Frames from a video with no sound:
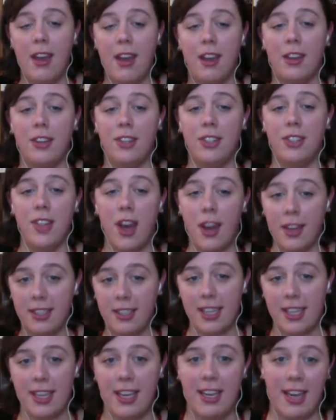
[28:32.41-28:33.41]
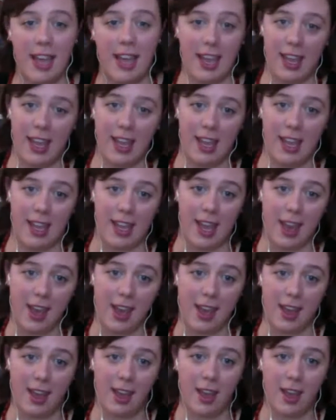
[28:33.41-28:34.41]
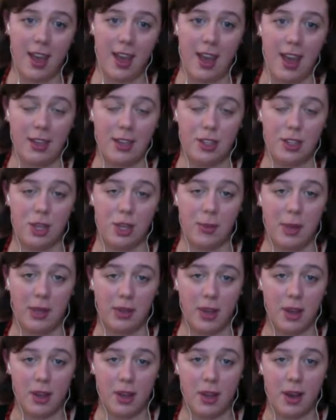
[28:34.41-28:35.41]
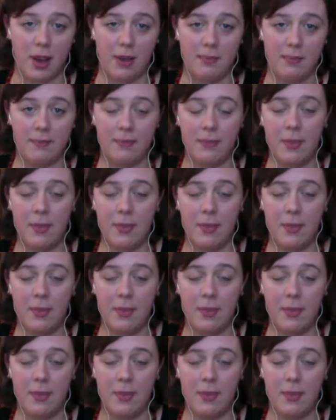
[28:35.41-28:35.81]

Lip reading: .NAEA@gmail.com.